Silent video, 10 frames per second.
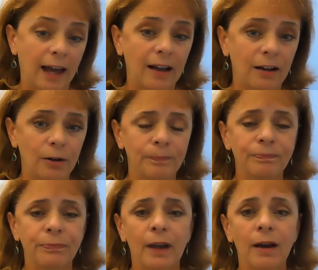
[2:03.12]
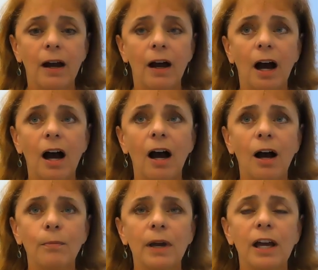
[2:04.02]
Hale.
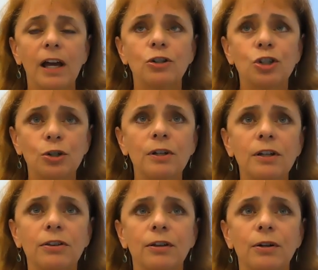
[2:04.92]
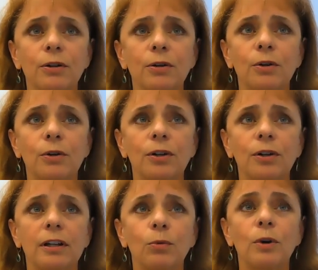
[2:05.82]
Um, and Judith,
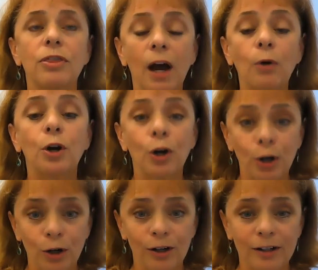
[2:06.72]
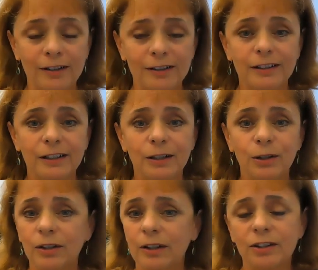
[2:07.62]
without her,
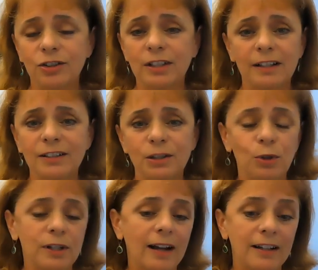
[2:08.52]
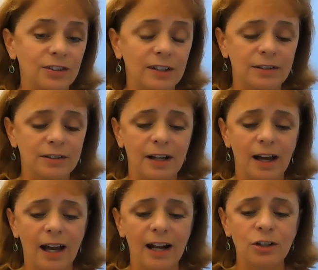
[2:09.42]
the CLD would not exist.
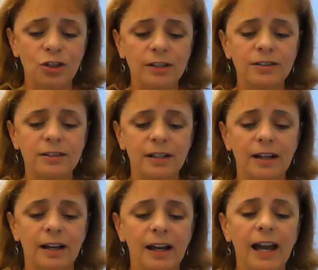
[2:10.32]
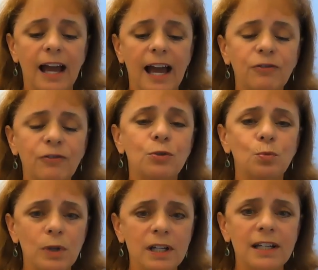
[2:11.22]
And I just have to
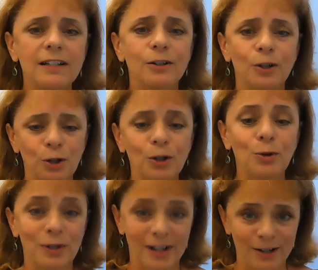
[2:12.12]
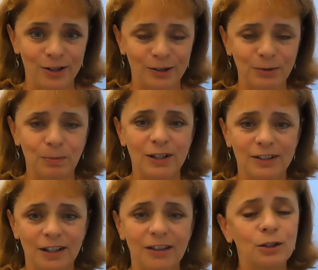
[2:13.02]
read her credentials because
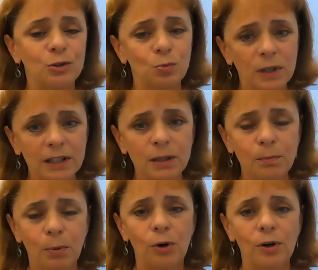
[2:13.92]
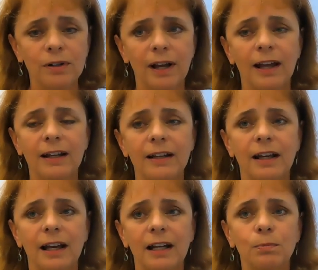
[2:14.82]
I think it's really important and it,
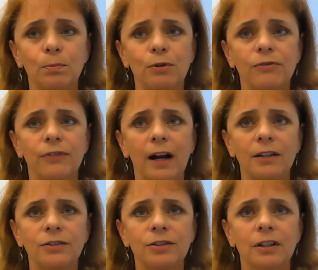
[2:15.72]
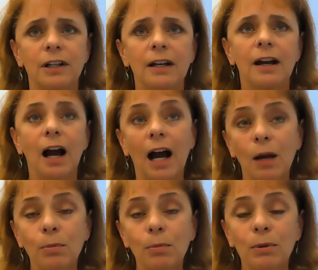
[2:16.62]
and it provides, I
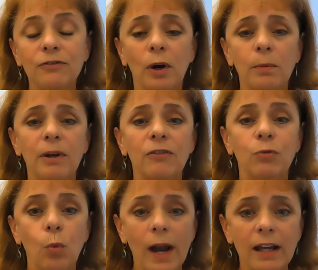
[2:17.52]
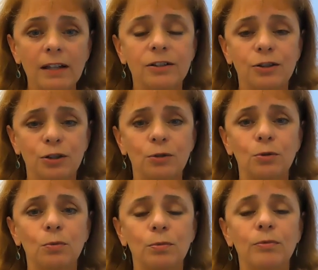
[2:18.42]
believe, quite a bit of weight
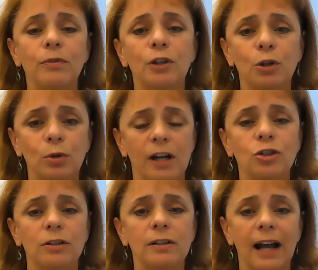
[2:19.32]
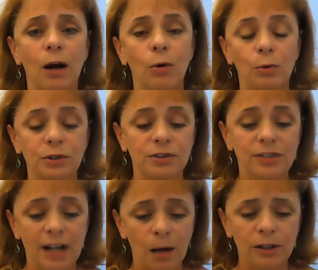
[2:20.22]
to the credential and how it was
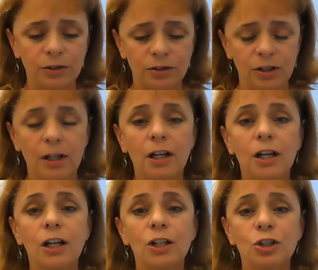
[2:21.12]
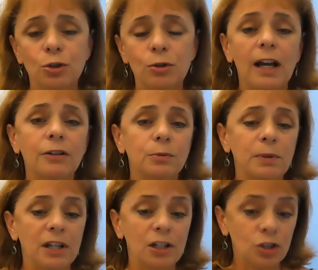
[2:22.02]
established. Judy Hale's a
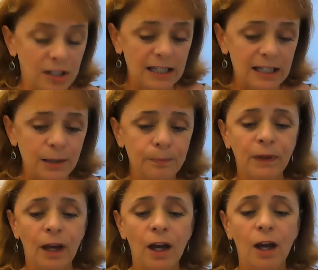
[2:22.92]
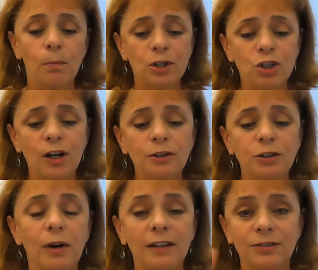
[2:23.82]
PhD, but she
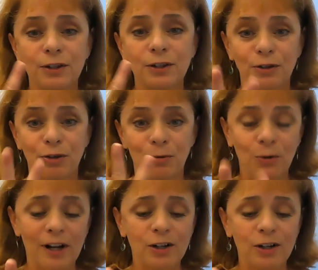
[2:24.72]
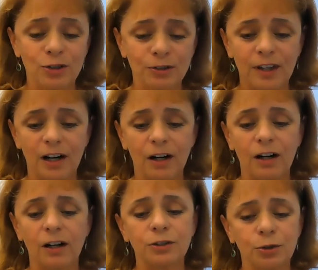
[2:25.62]
also has these three credentials that
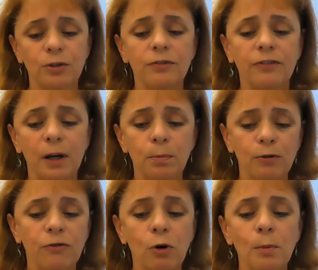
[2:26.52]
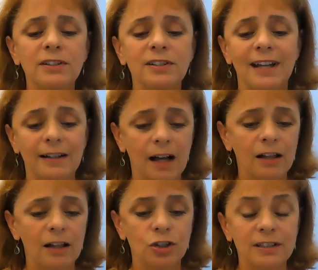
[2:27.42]
are a certified performance
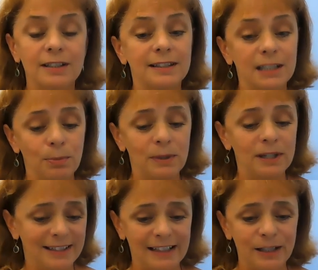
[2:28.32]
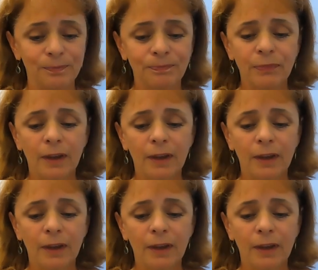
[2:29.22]
technologist, a CPT,